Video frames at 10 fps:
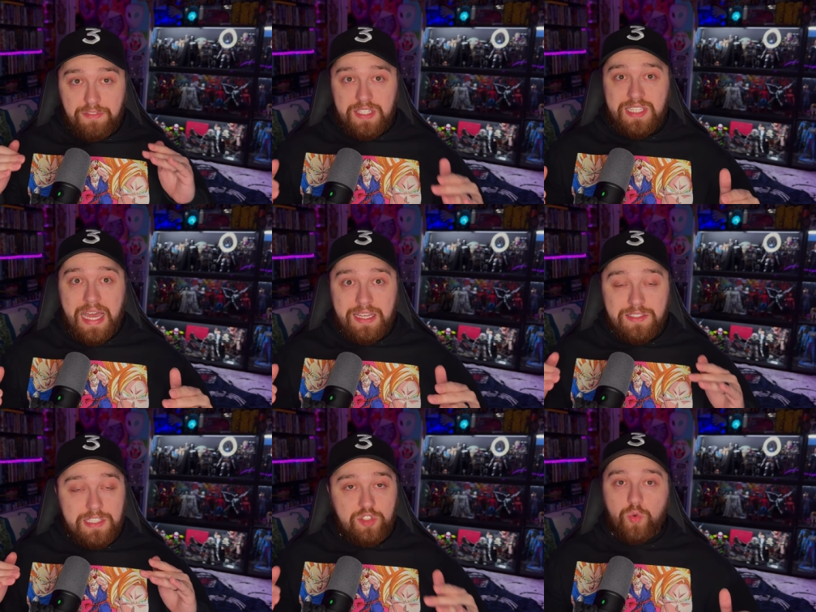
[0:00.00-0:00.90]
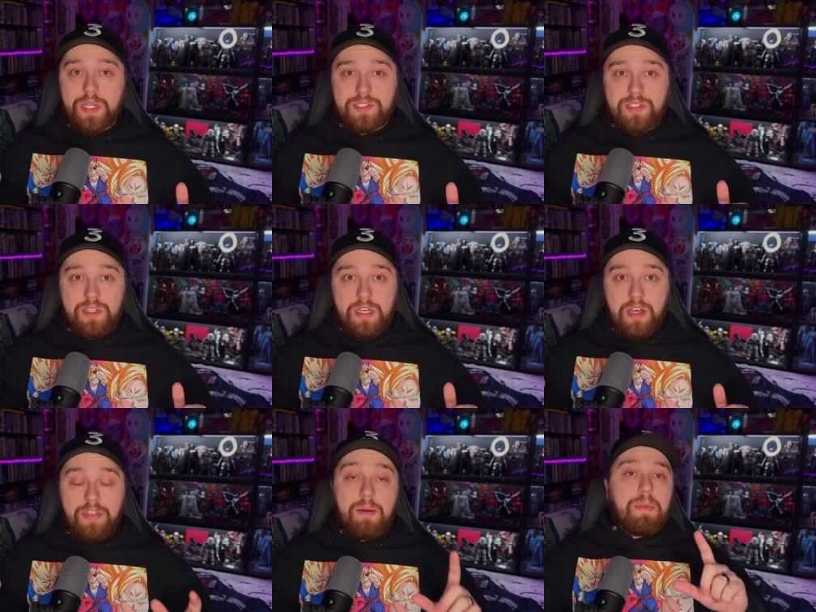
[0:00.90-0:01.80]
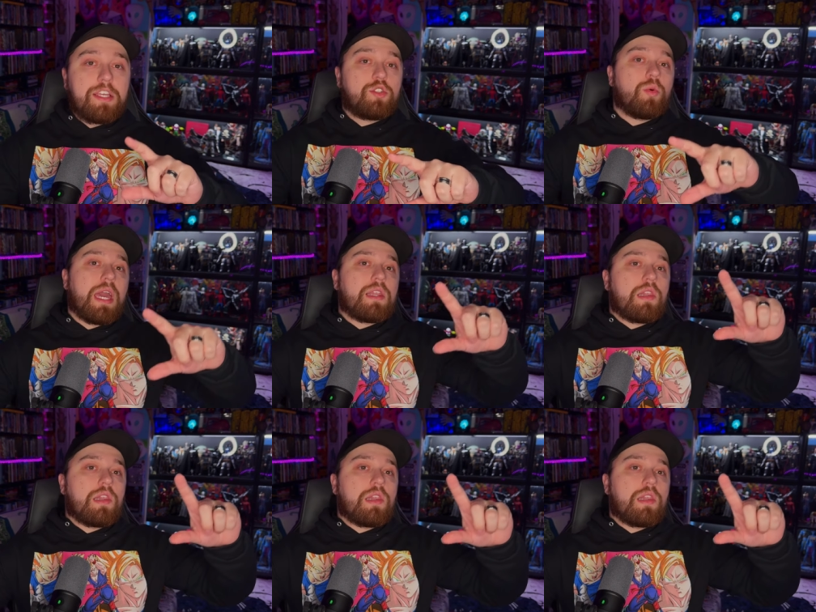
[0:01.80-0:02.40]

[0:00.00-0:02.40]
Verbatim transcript: fantastic twist that makes you again